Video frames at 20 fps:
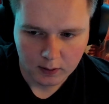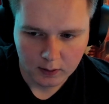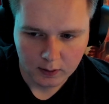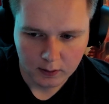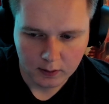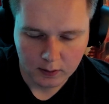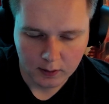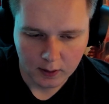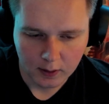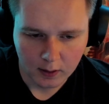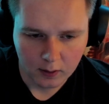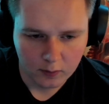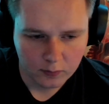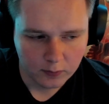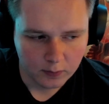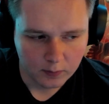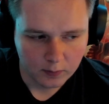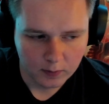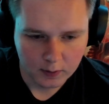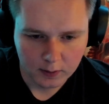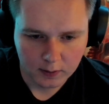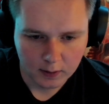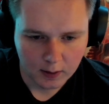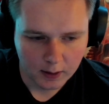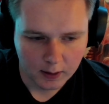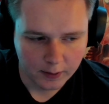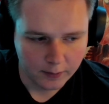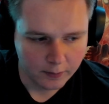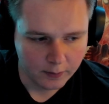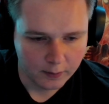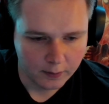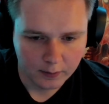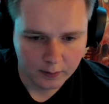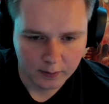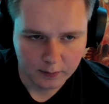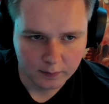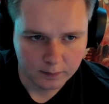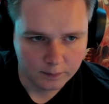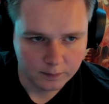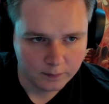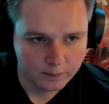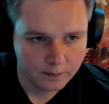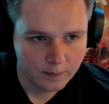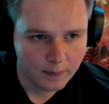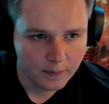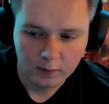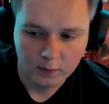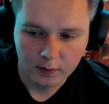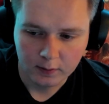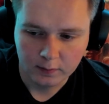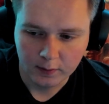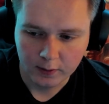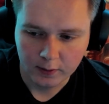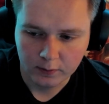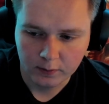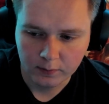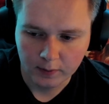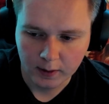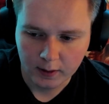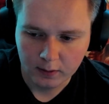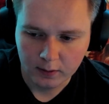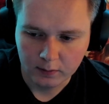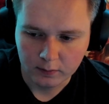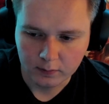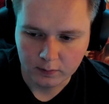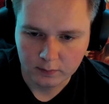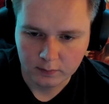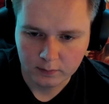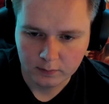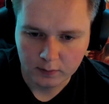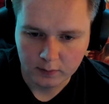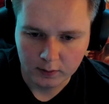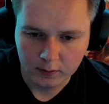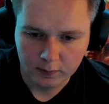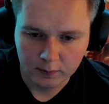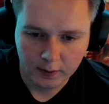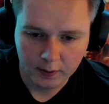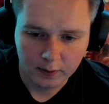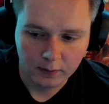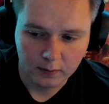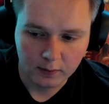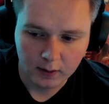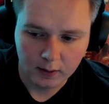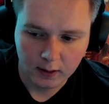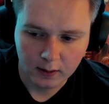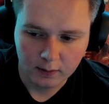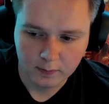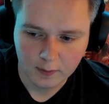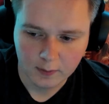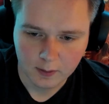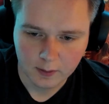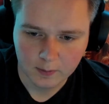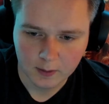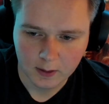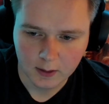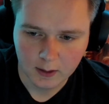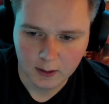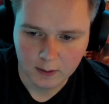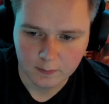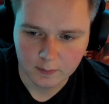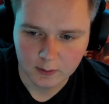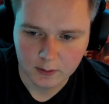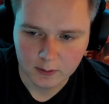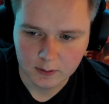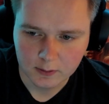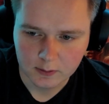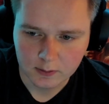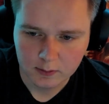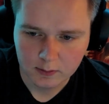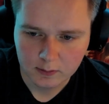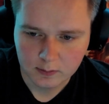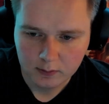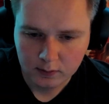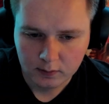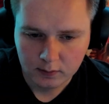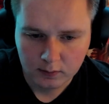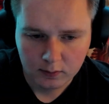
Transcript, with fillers: And yeah, all for one hired her to take Deku out or take her a lot, take him alive at least.